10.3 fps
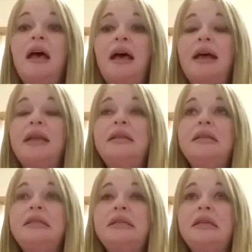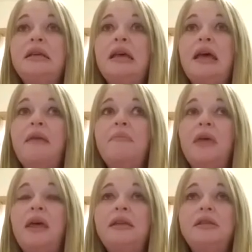And
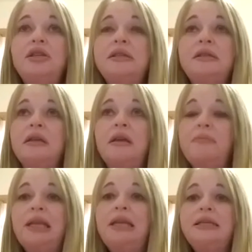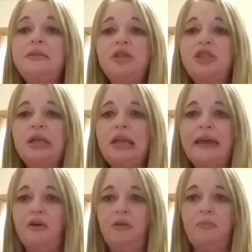it just completely switched a
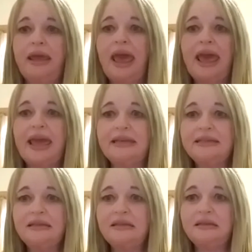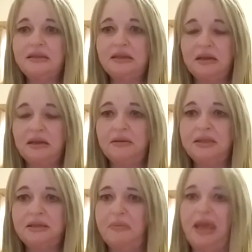light on my head to
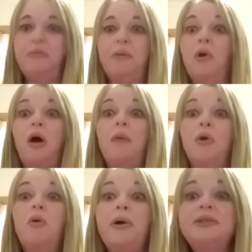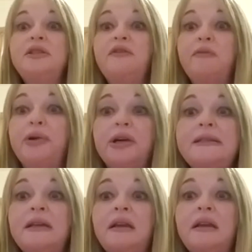make me a more positive
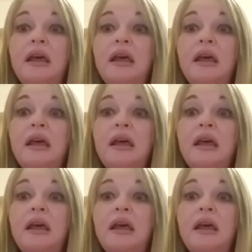person.